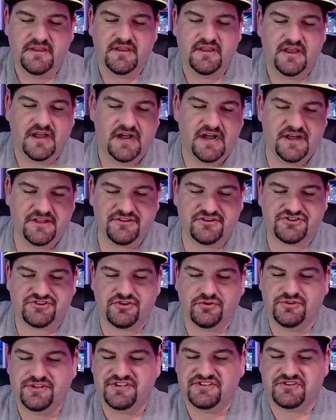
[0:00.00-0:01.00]
there's
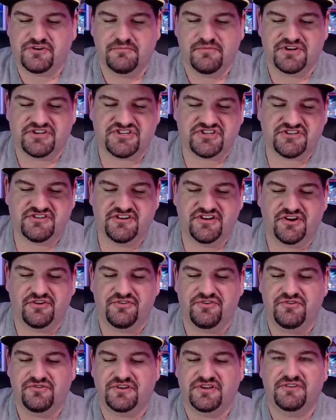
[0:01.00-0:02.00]
only so much, you know,
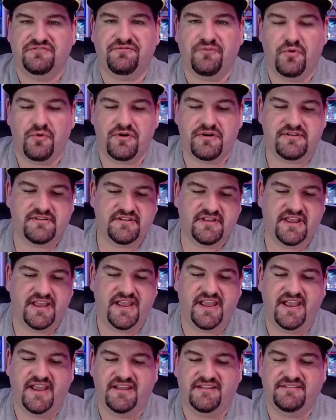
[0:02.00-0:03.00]
you can afford,
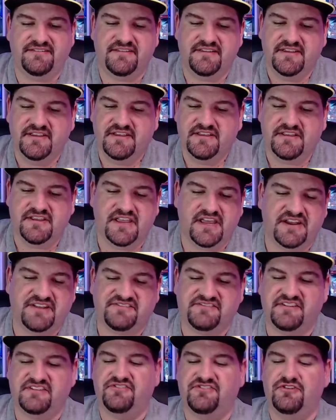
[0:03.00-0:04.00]
and you got to
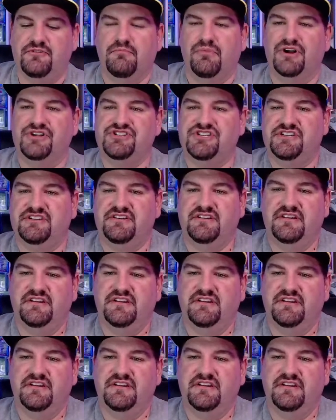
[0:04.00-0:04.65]
stick to your budget.